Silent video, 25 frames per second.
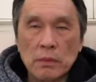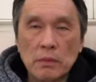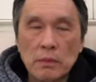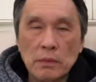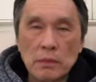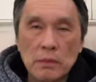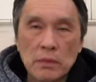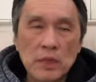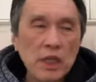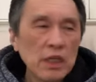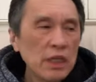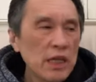
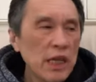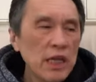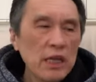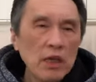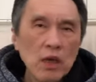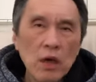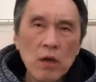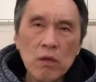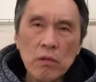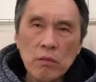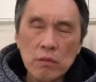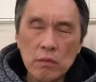Did they
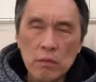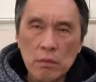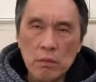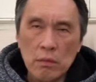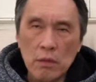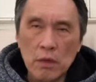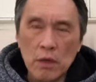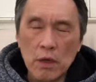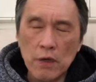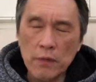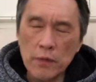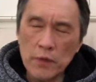know?
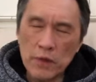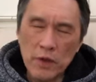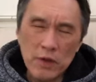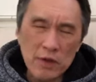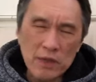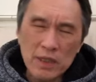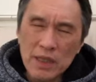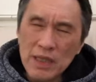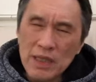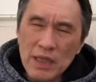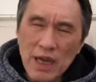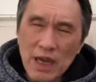Of
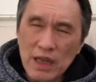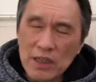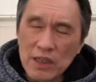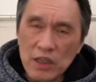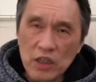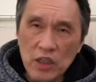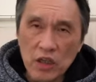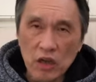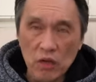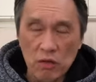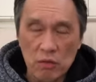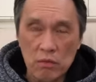course he
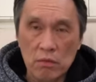doesn't know.